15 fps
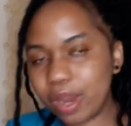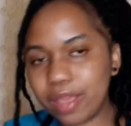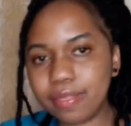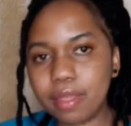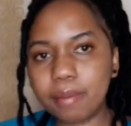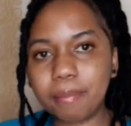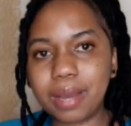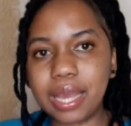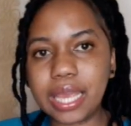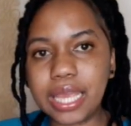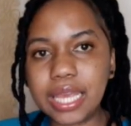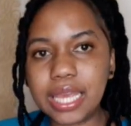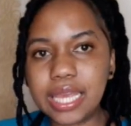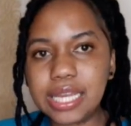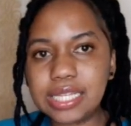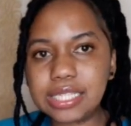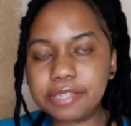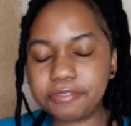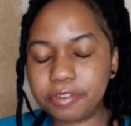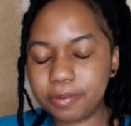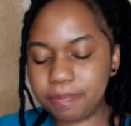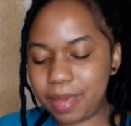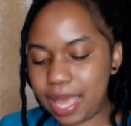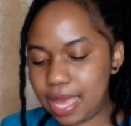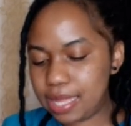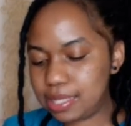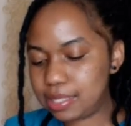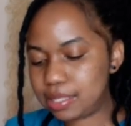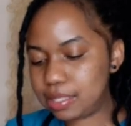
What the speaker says: And then my different pens.